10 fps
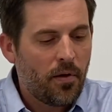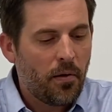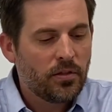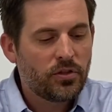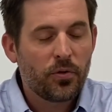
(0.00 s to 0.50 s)

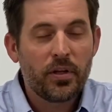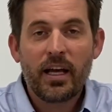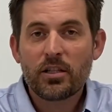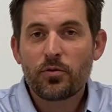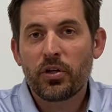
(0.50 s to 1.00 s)
So the
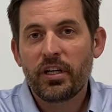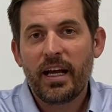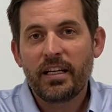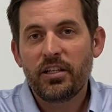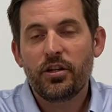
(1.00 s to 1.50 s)
next, we're going to
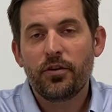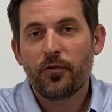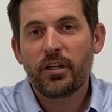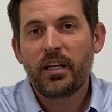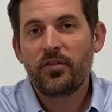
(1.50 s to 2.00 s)
get into the
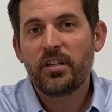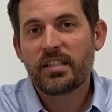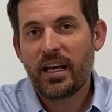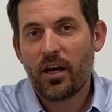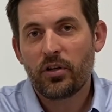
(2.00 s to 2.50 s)
forgiveness
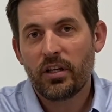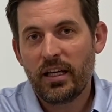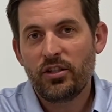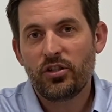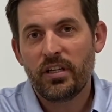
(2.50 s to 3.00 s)

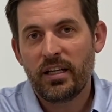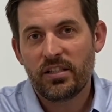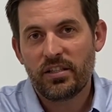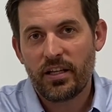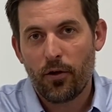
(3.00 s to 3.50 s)
calculation
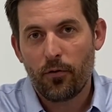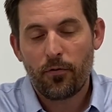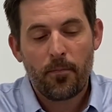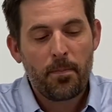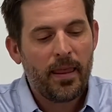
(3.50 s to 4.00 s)

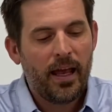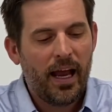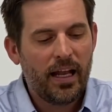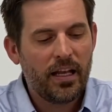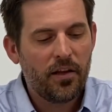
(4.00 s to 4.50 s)
itself.
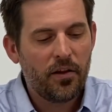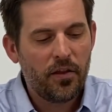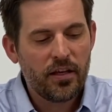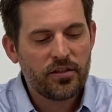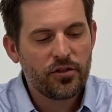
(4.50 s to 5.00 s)
And
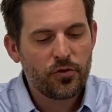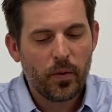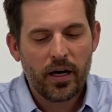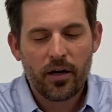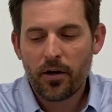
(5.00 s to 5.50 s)
this is
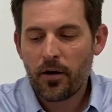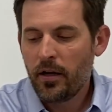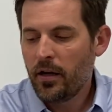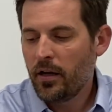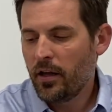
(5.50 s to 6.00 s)
where
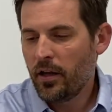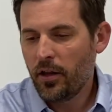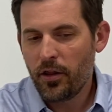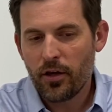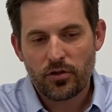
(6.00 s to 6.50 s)

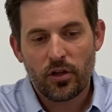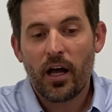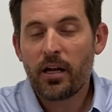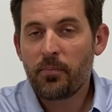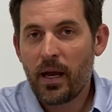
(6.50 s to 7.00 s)
there's a
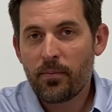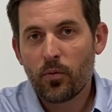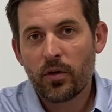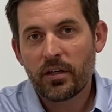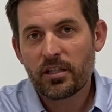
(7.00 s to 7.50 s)
lot of
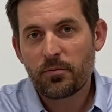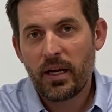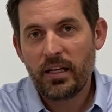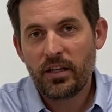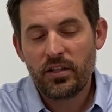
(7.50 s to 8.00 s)
paperwork
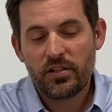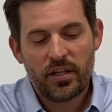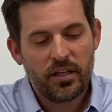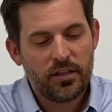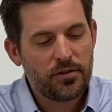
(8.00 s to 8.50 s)
explaining these
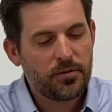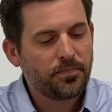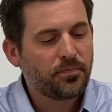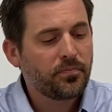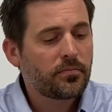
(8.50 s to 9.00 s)
things.
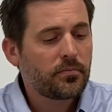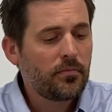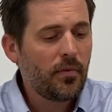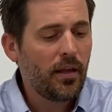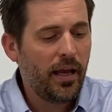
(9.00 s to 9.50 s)

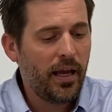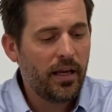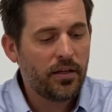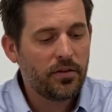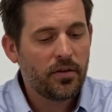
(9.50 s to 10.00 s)

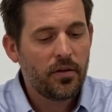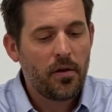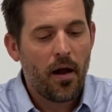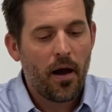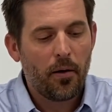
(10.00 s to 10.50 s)
And
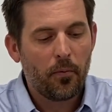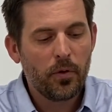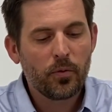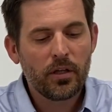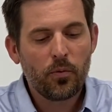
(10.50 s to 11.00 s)
we
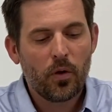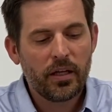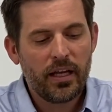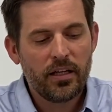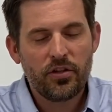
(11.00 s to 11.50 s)
really want to
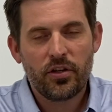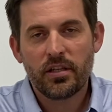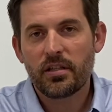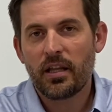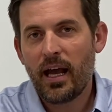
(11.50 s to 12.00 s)
get into
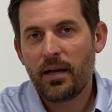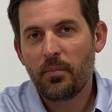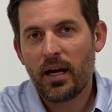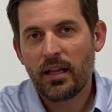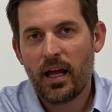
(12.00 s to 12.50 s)
this line
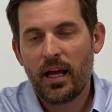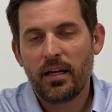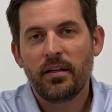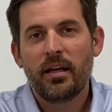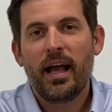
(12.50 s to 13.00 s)
by
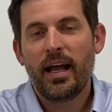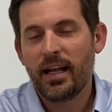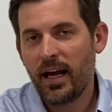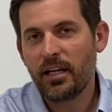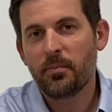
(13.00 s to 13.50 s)
line and
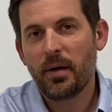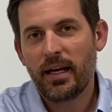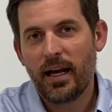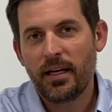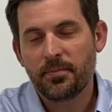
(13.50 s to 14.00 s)
item by
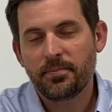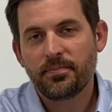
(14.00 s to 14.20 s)
item.